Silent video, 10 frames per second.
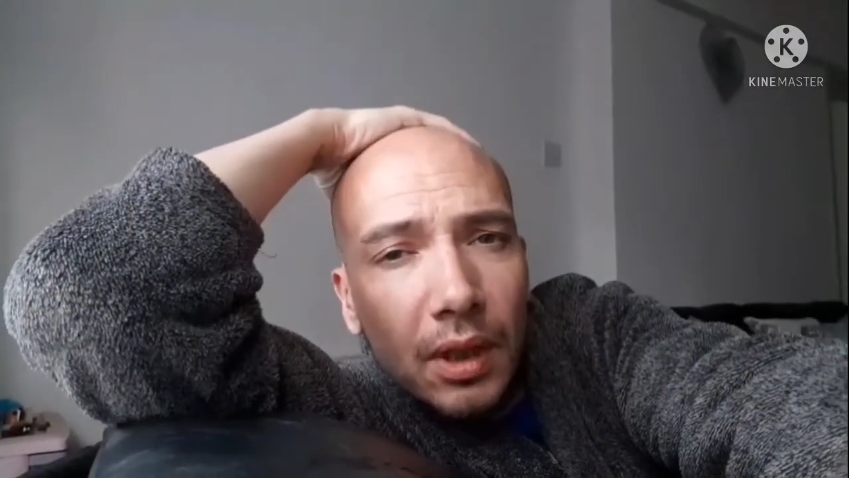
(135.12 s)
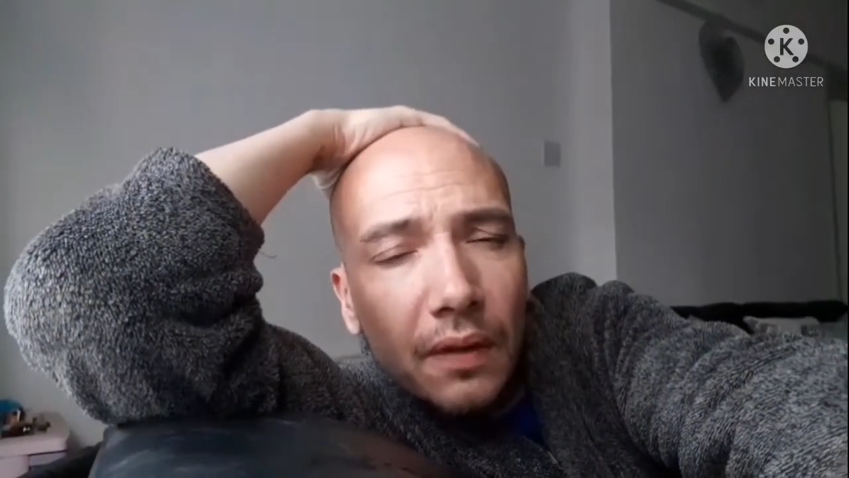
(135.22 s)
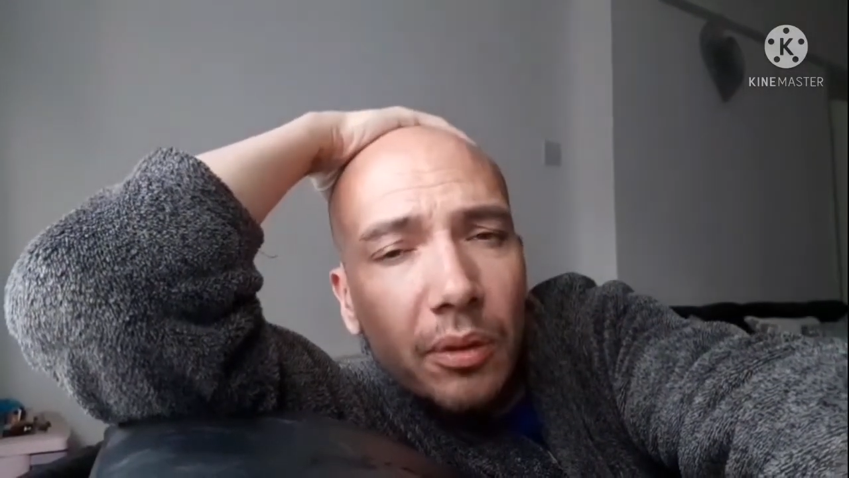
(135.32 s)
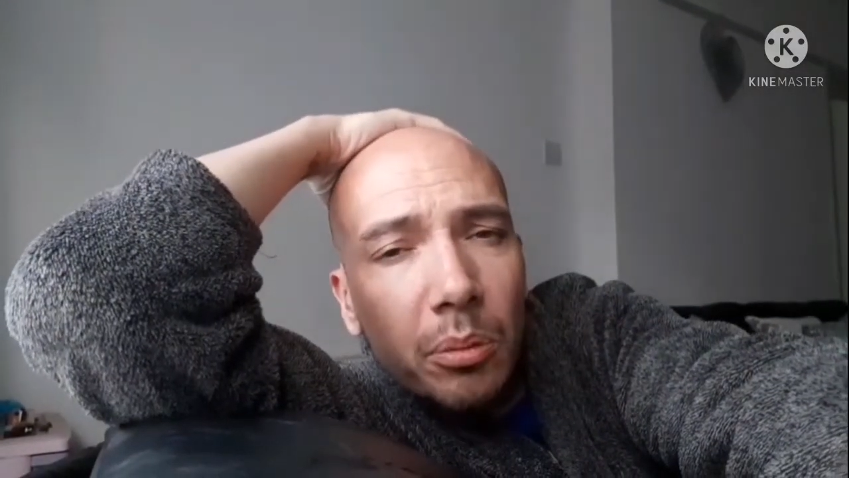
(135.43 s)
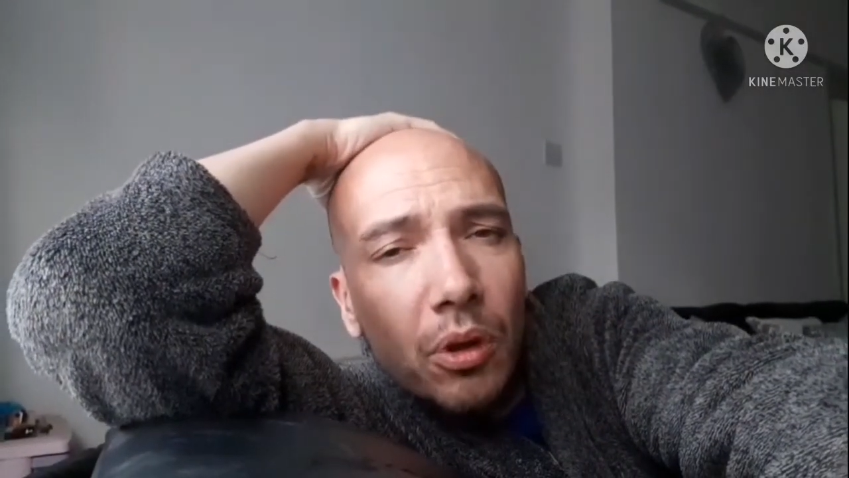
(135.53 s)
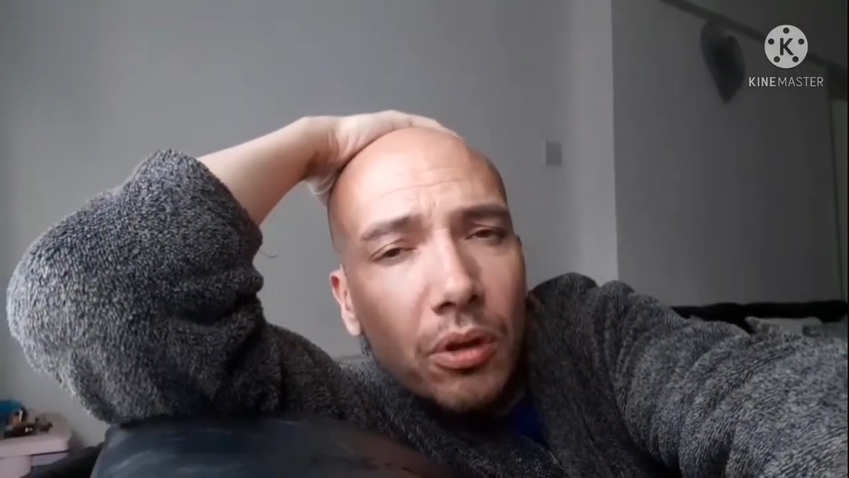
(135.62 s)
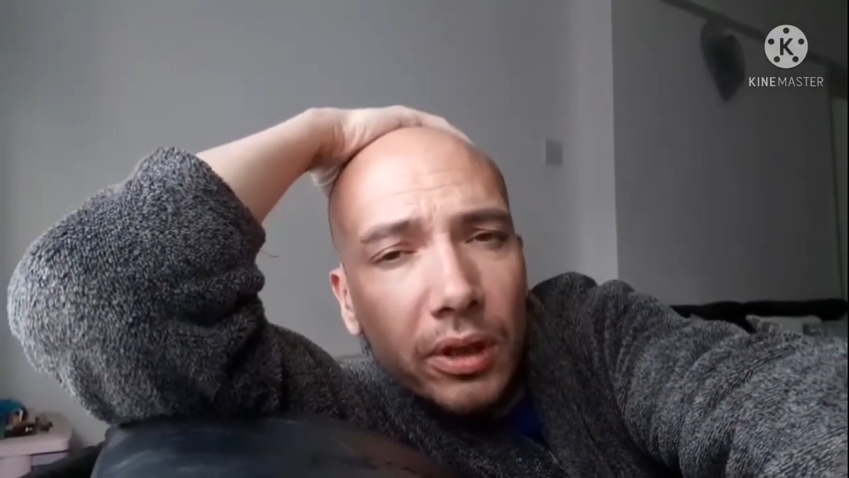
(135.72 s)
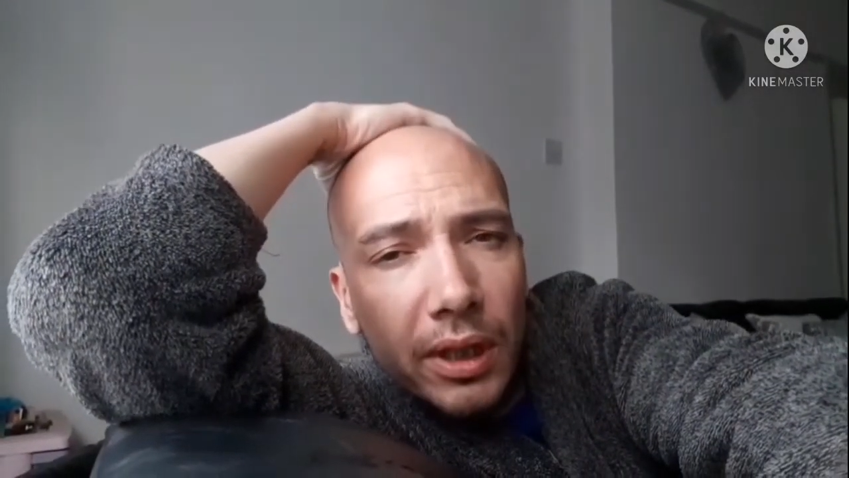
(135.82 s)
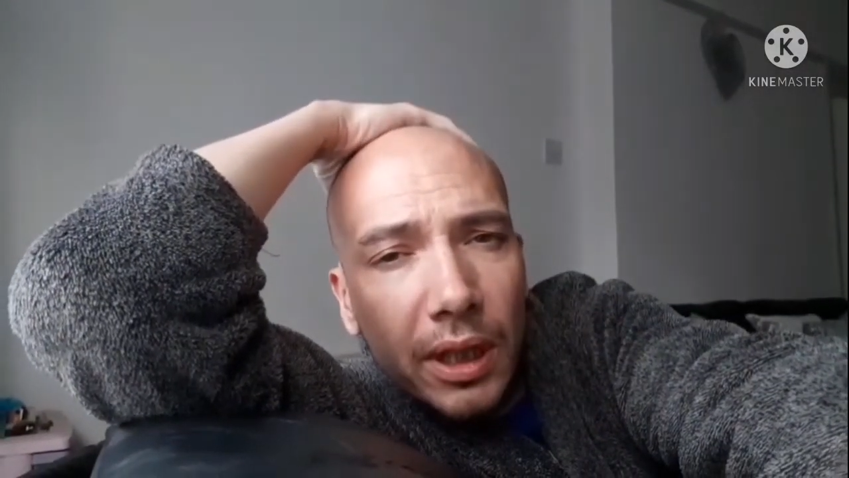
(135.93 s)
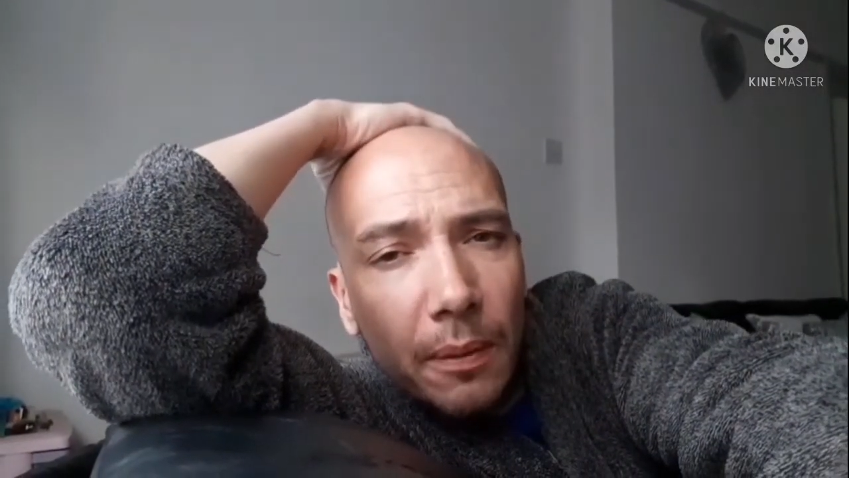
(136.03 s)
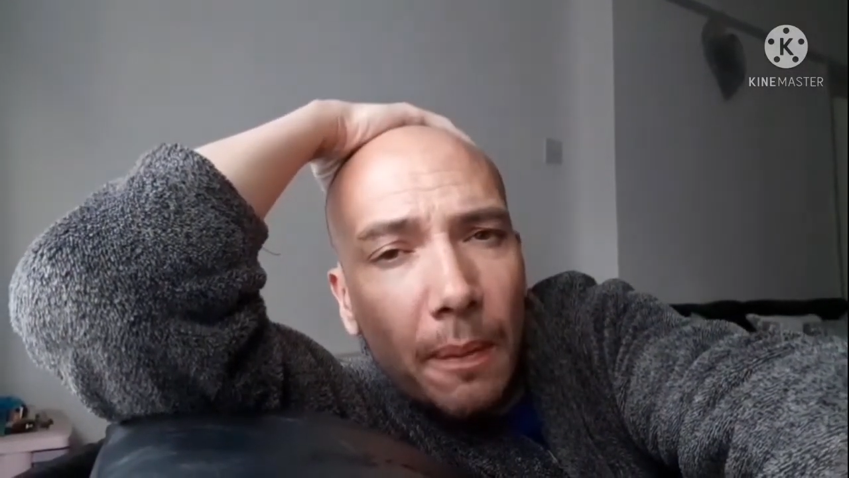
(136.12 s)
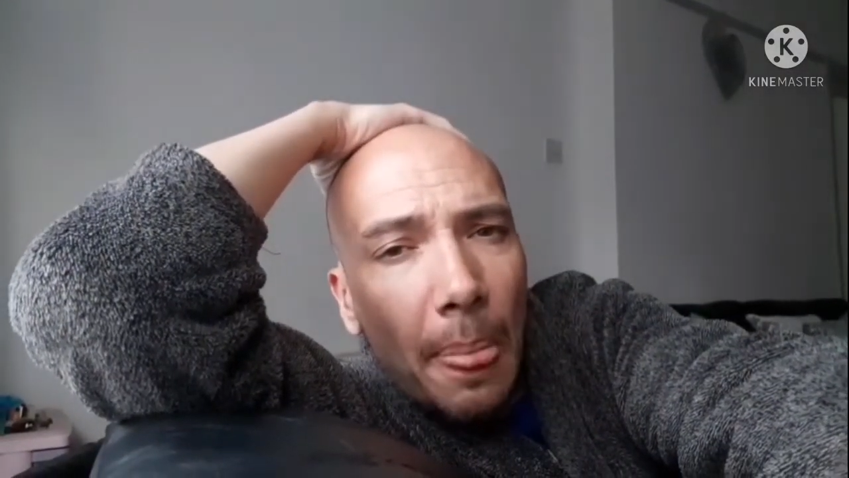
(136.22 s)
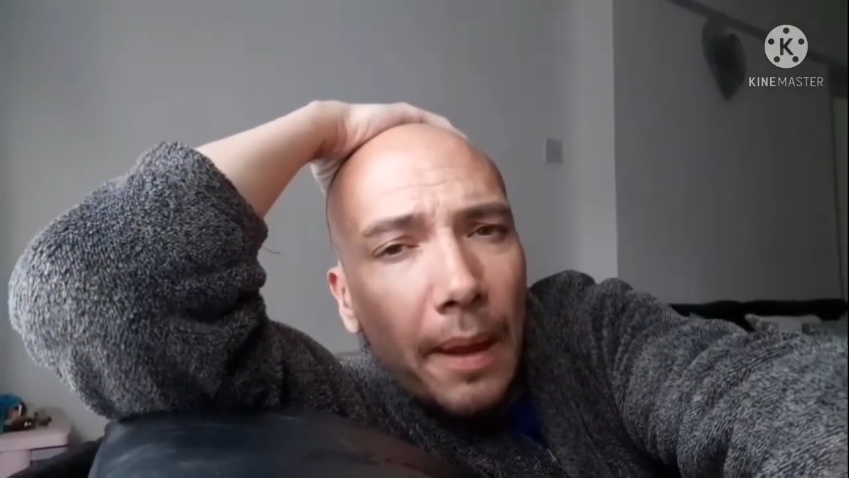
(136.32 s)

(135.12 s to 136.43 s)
Every morning now,